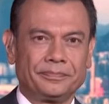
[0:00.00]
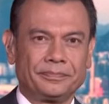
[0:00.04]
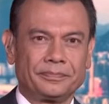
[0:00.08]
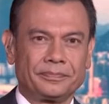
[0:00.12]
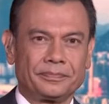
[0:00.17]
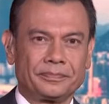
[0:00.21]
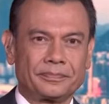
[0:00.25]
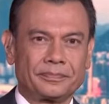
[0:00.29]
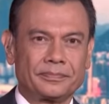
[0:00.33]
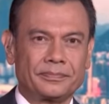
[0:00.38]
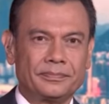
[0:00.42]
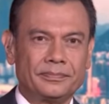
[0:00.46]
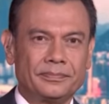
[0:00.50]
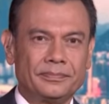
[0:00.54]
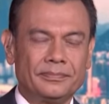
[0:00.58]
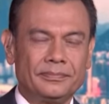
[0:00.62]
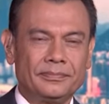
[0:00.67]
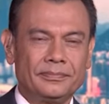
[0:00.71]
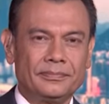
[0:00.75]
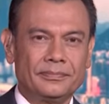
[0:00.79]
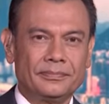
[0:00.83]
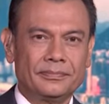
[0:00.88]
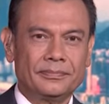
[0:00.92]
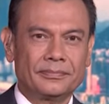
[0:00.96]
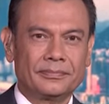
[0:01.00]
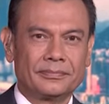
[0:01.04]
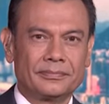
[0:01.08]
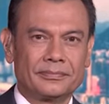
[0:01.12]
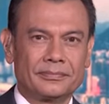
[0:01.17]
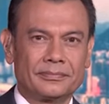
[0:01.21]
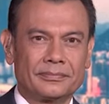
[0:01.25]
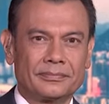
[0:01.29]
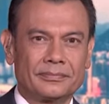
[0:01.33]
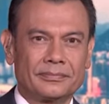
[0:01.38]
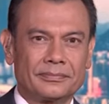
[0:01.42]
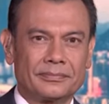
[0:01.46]

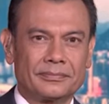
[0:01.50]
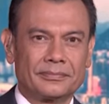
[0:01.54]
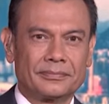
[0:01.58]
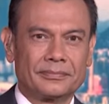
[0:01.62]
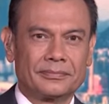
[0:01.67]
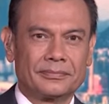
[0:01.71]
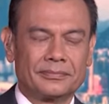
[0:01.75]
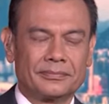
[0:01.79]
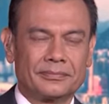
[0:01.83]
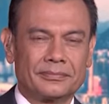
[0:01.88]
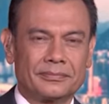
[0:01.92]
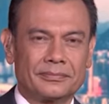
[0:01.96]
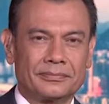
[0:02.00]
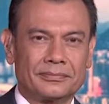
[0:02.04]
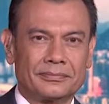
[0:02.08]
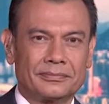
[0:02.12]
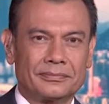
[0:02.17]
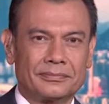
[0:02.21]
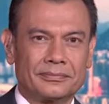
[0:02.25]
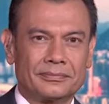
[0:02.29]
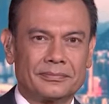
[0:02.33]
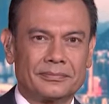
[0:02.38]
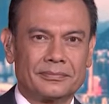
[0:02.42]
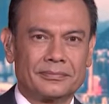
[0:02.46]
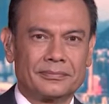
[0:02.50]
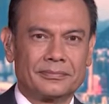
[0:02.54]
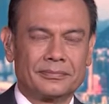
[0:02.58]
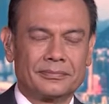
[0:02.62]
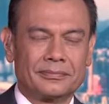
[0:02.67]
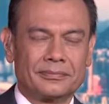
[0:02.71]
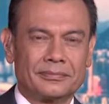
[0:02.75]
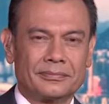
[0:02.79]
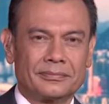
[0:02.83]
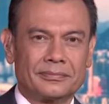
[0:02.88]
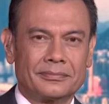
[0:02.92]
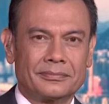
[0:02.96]

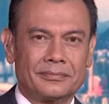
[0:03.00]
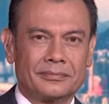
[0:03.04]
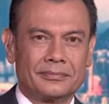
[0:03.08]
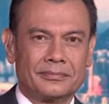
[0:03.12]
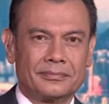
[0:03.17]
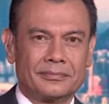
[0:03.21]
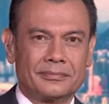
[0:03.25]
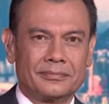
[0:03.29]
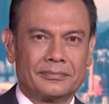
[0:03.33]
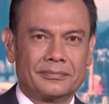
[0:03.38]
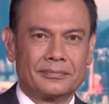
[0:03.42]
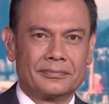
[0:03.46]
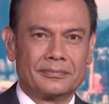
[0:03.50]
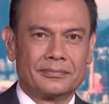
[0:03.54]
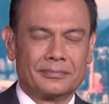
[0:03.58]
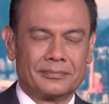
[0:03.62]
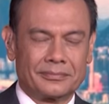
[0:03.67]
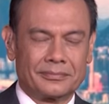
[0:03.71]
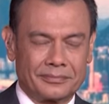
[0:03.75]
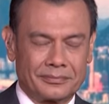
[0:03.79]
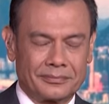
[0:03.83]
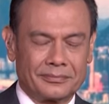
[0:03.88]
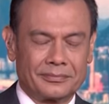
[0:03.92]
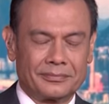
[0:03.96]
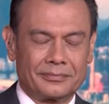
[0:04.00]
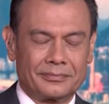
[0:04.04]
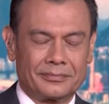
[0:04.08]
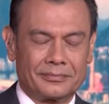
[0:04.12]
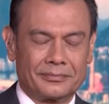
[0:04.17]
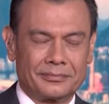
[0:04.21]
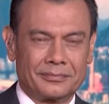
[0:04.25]
The person shown says nothing.